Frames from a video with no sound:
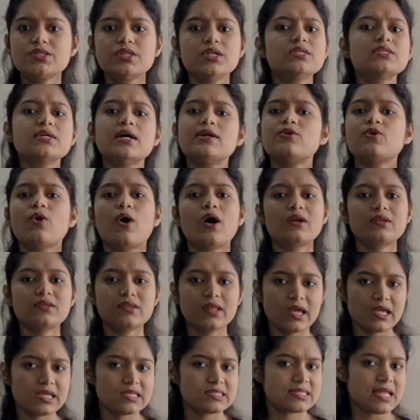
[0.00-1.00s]
these are not
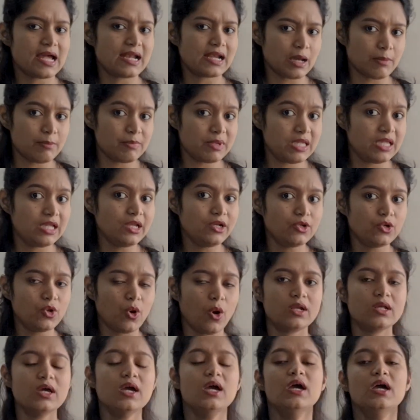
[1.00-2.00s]
things that are being
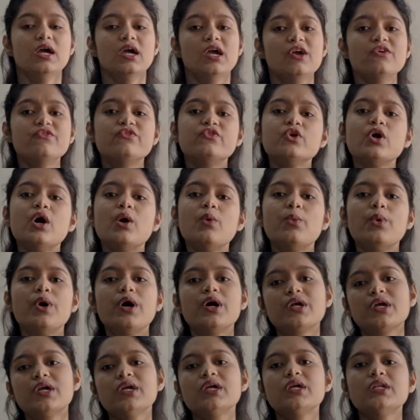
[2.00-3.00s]
taught if you are
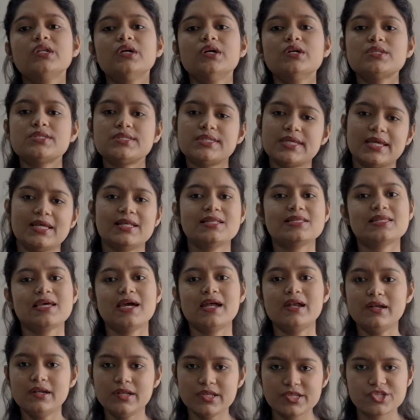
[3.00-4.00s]
working in a sales
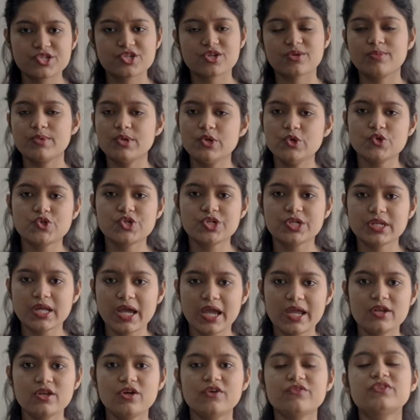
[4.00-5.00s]
and distribution
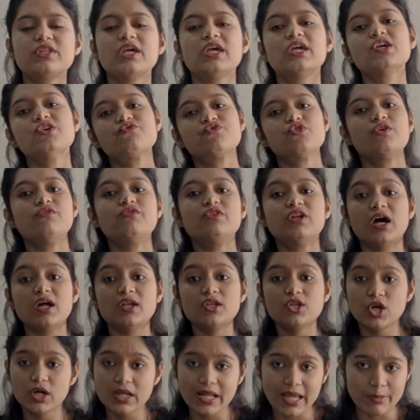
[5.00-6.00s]
kind of thing if you're
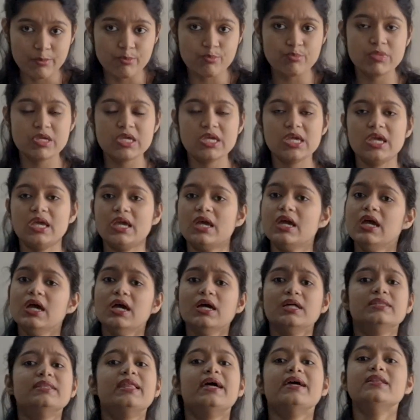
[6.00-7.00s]
done your MBA,
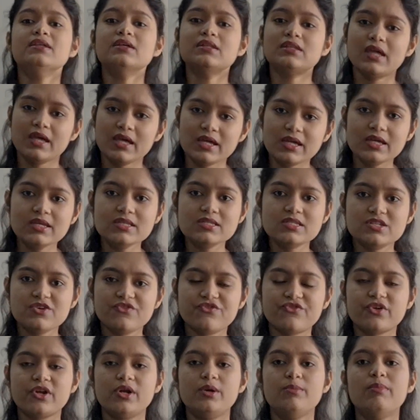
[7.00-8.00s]
then the thing is
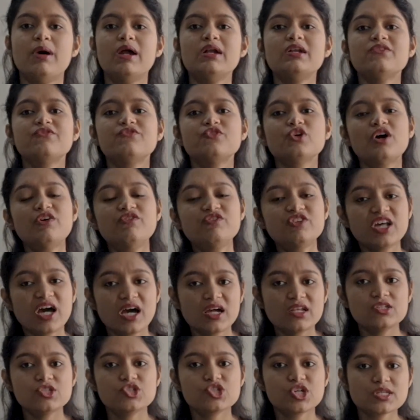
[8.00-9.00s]
different. But if you have
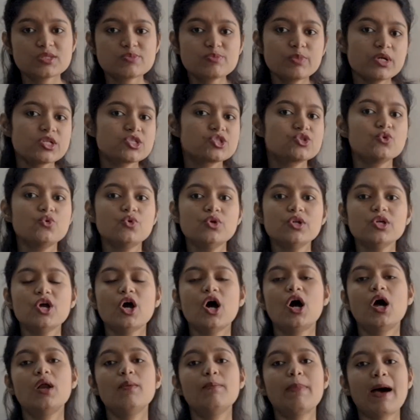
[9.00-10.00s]
done just pursued
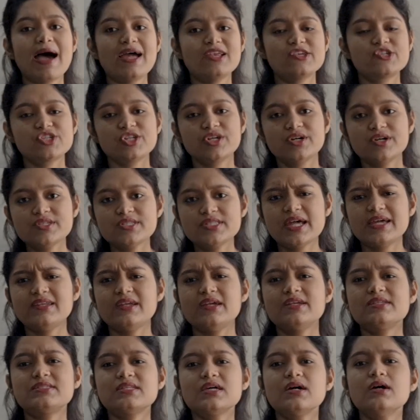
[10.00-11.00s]
your bachelor's, then
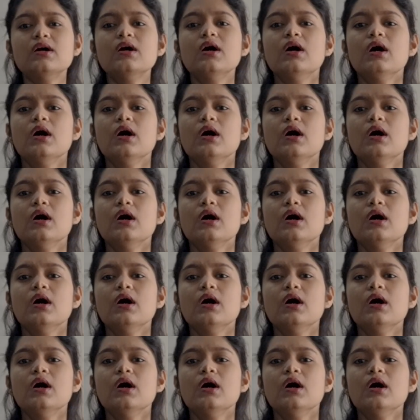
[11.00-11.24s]
it's a